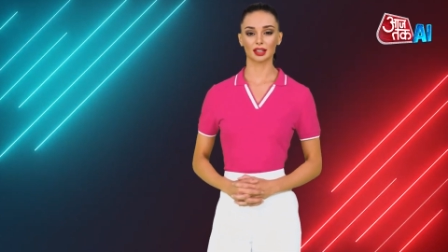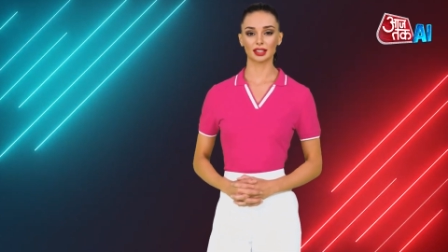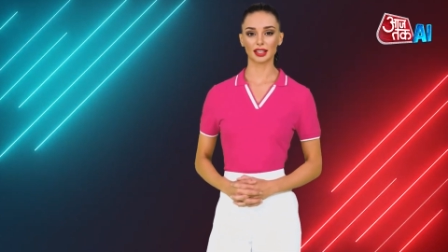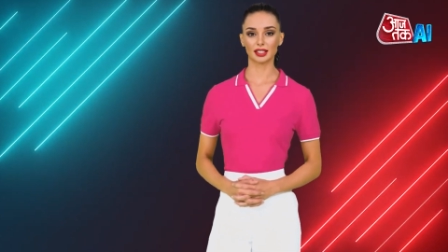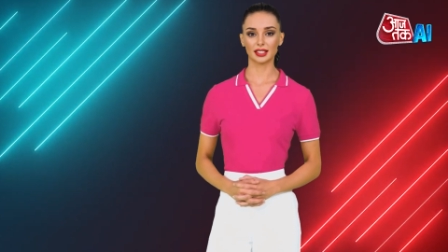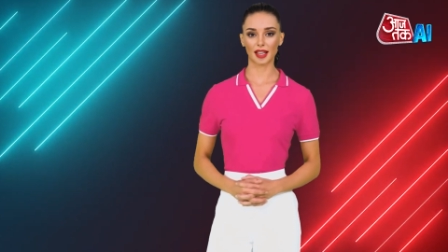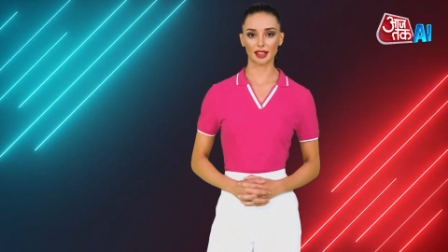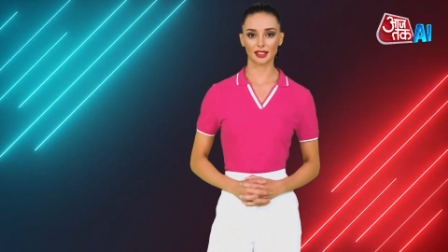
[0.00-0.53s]

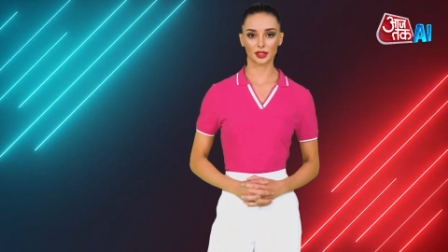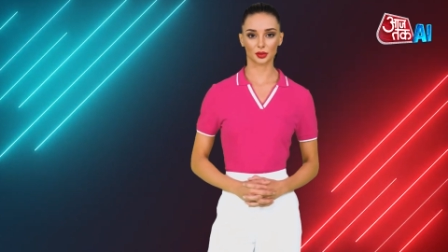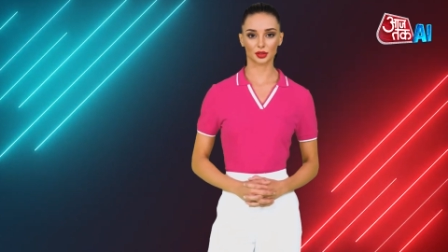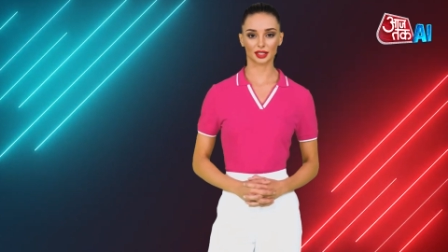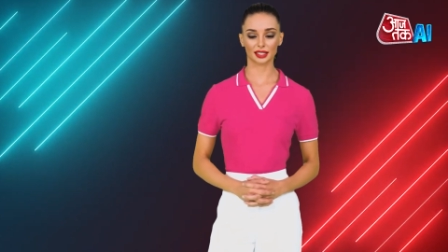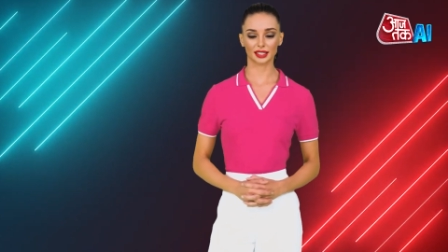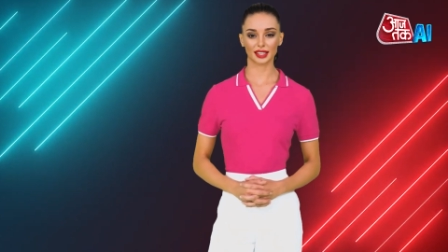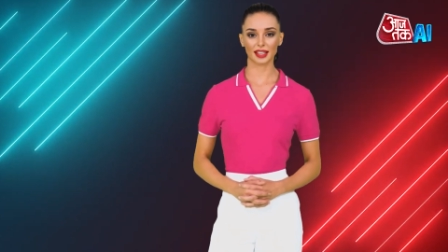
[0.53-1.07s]
Let's have a
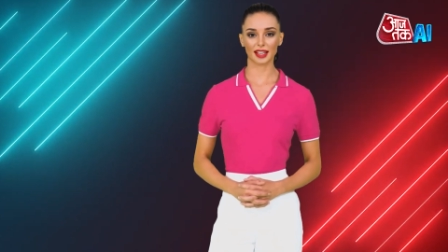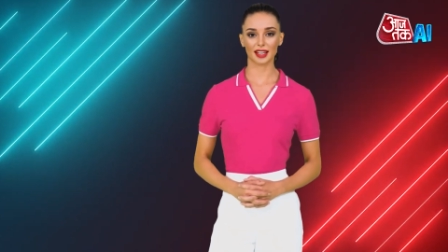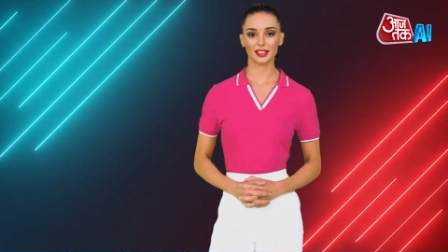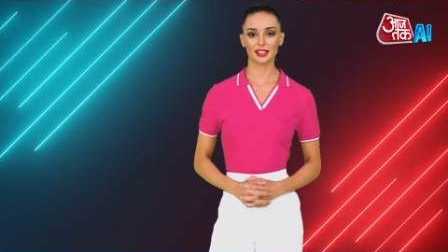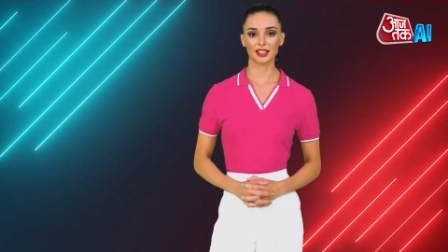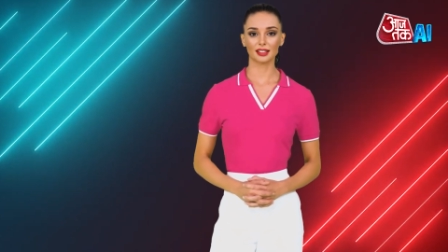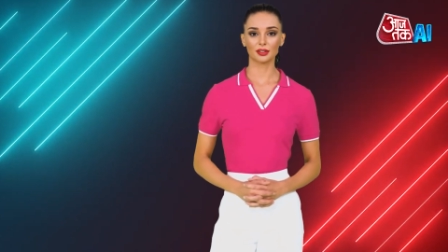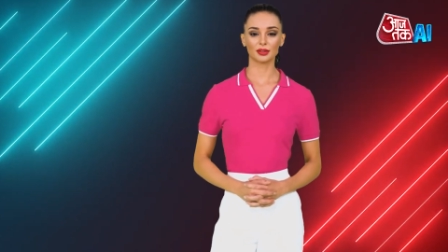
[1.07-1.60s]
look at the AI
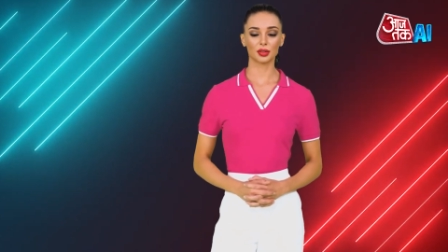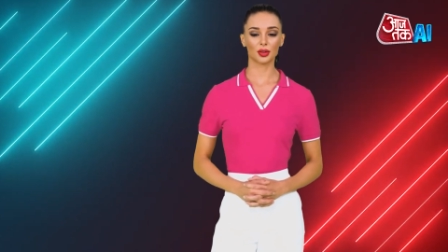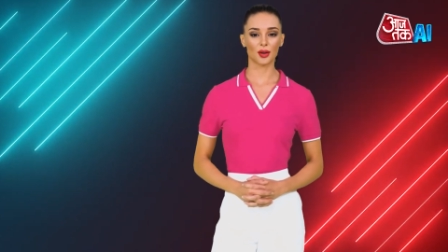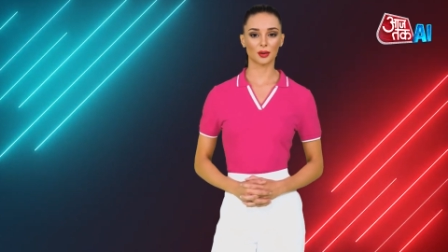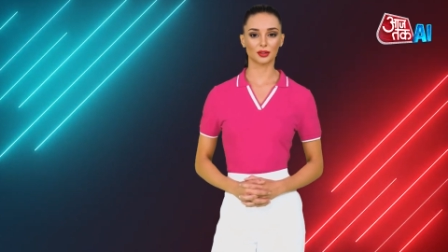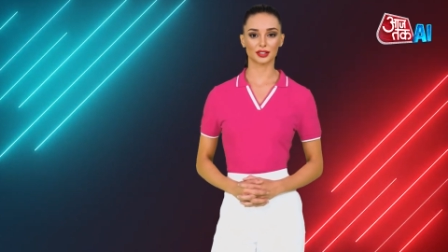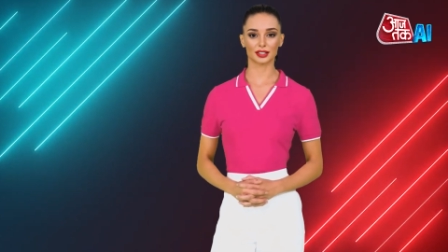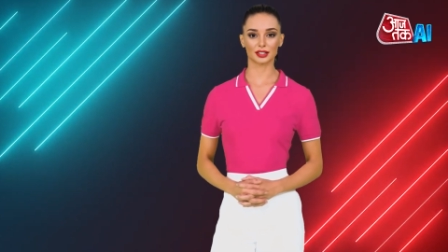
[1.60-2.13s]
tech review
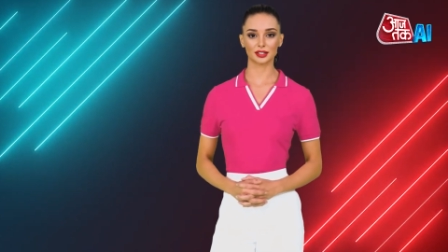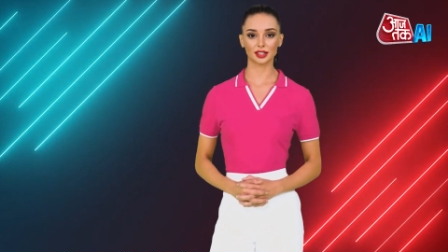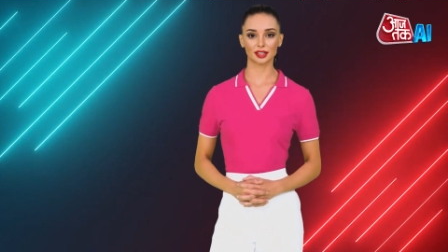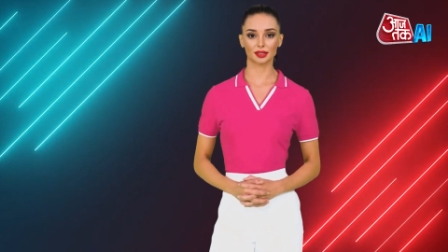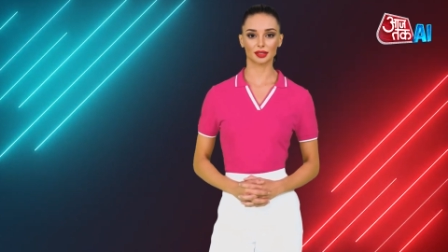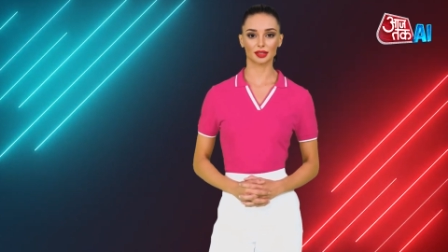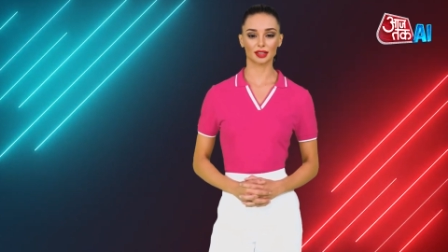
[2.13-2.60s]
update.